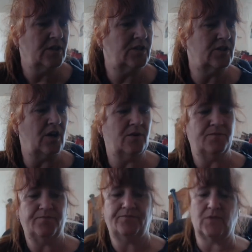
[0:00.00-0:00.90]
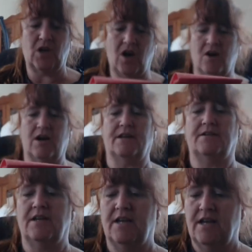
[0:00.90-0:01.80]
So, all right,
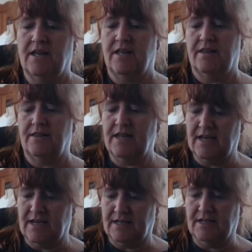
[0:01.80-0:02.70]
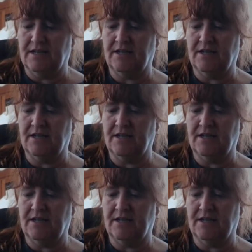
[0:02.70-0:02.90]
then